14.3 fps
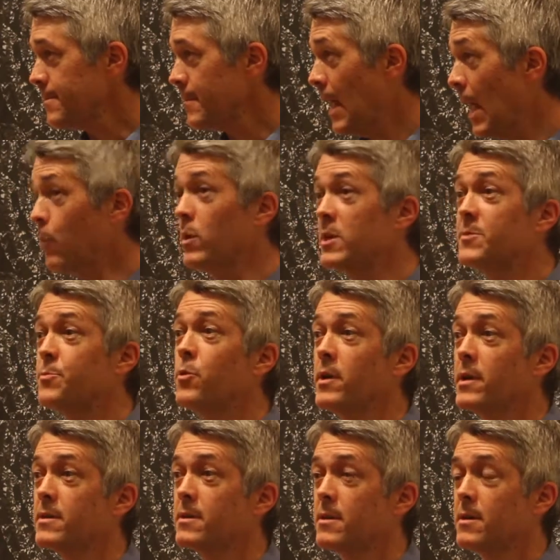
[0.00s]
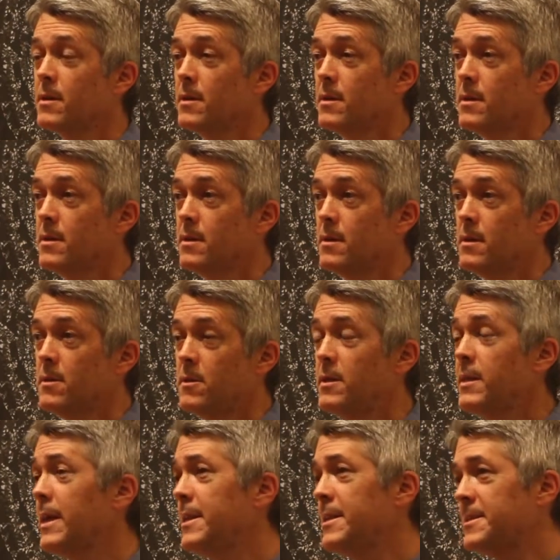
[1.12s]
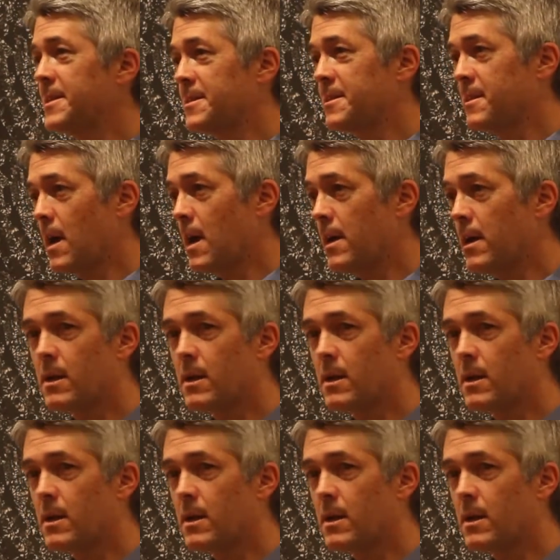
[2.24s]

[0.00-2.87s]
At which point, the lady Centinaya